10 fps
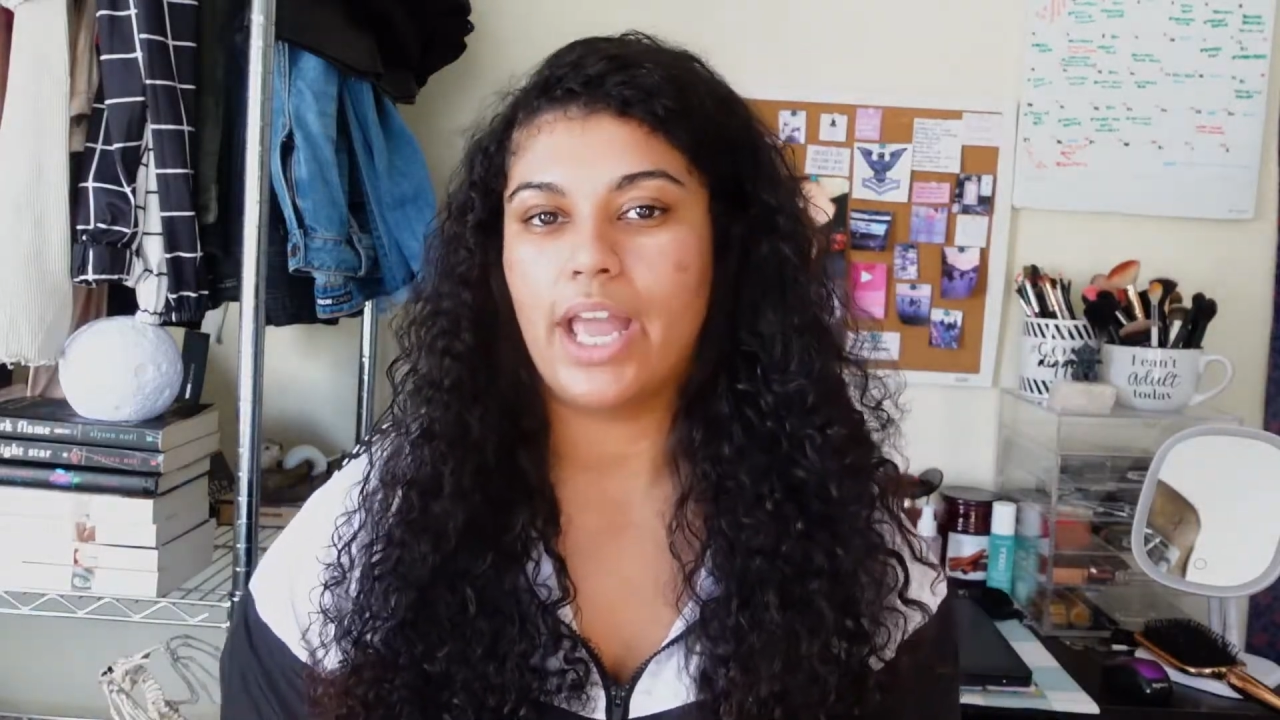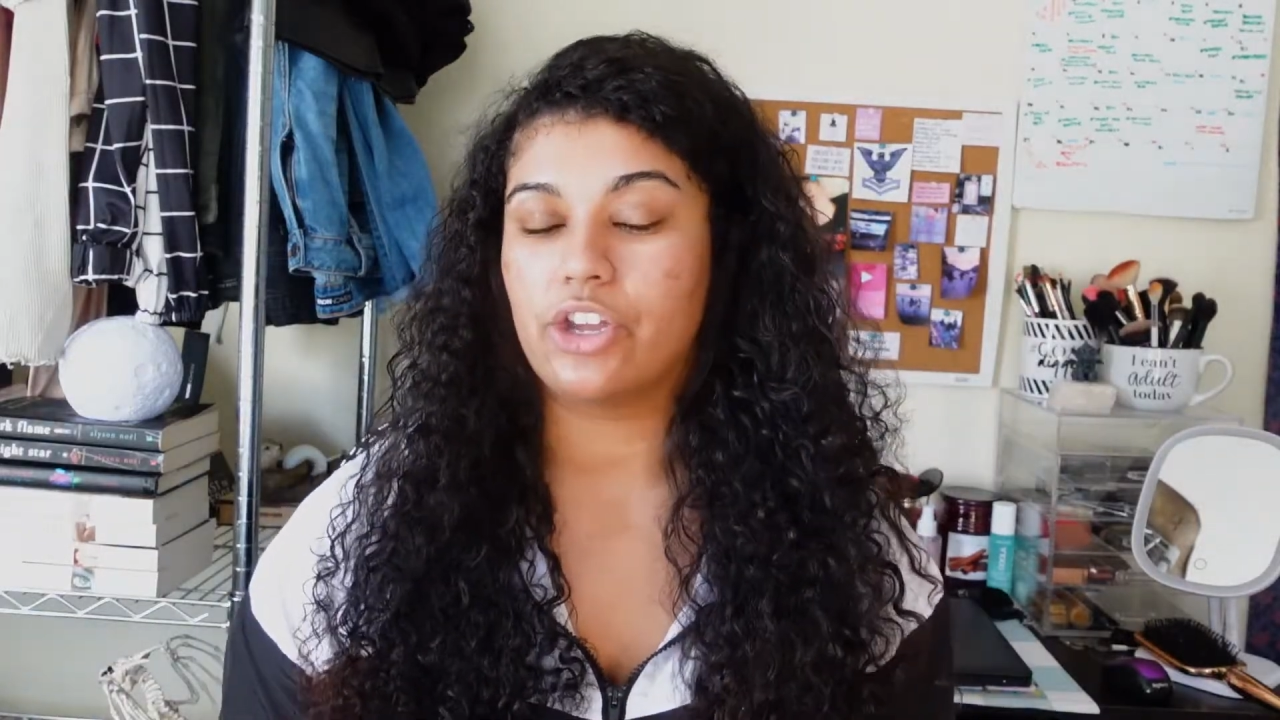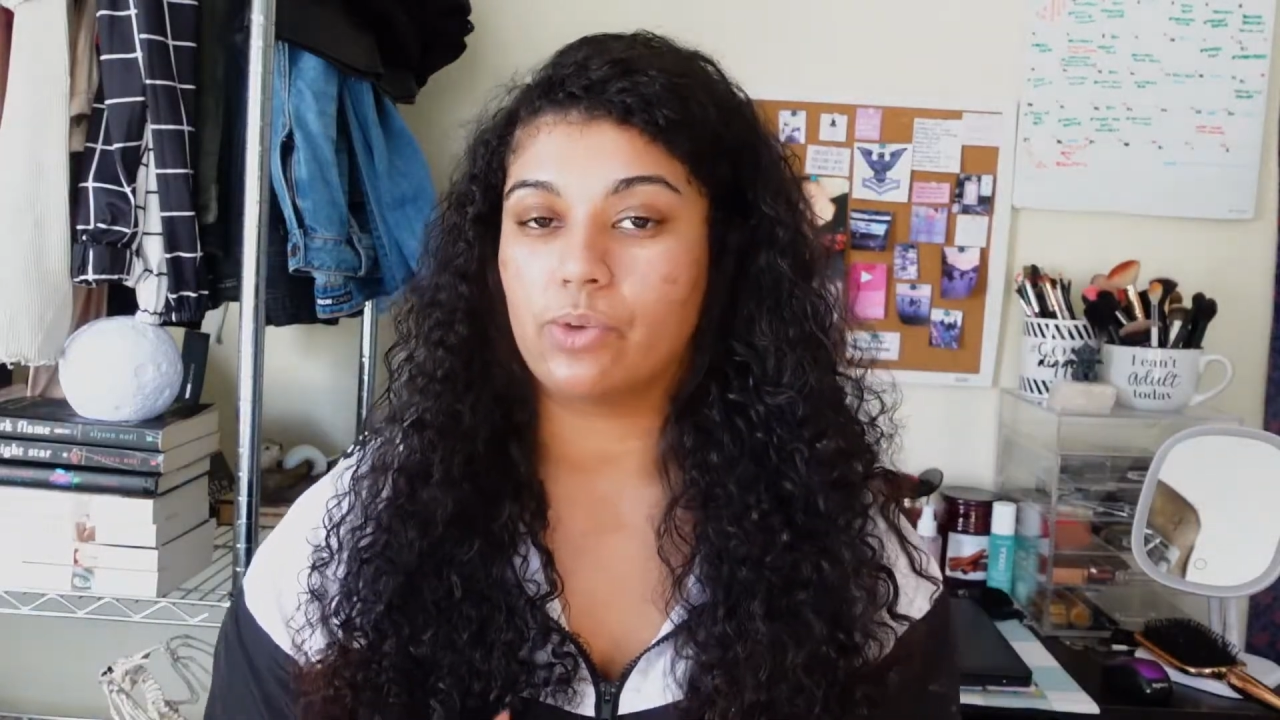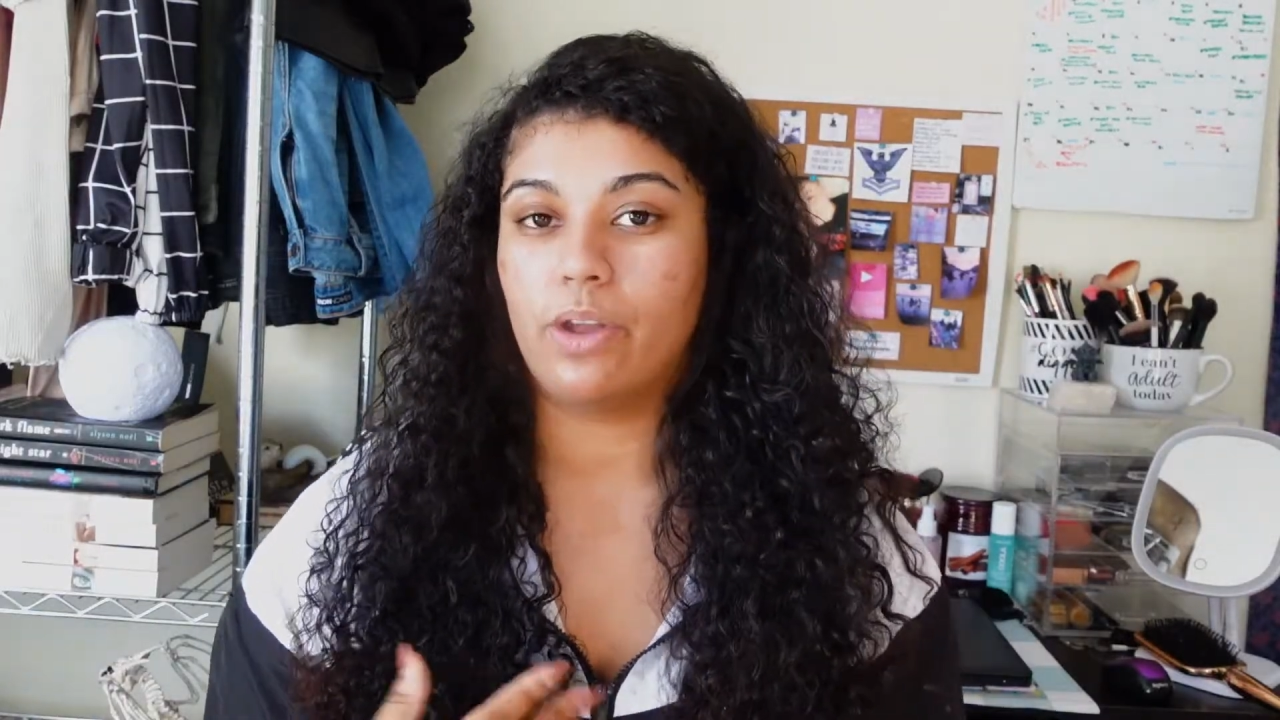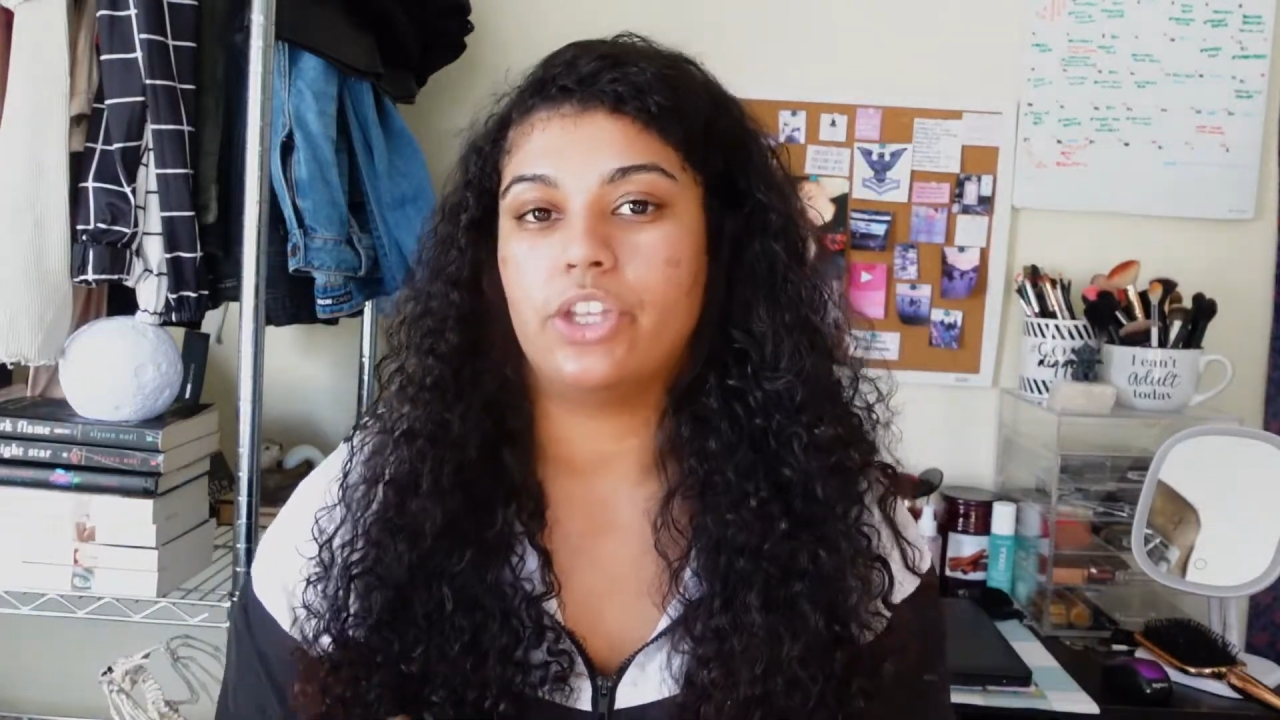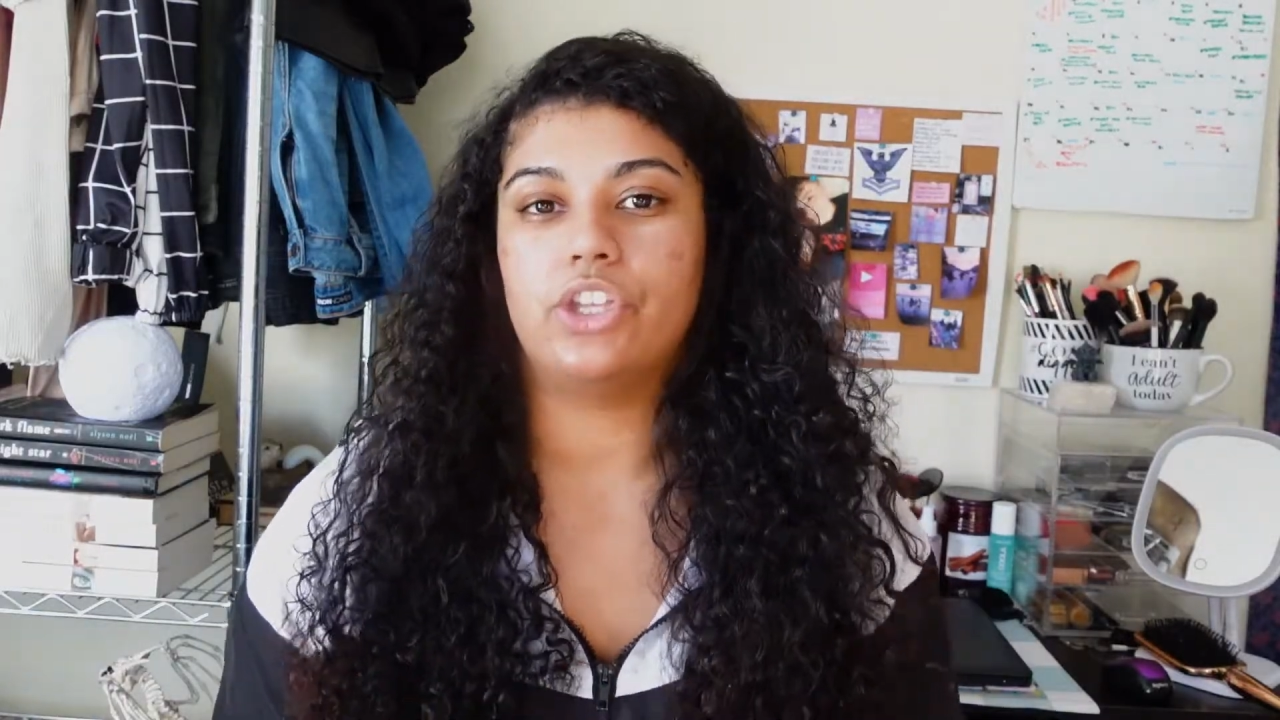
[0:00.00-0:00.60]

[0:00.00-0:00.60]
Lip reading: I just wanted to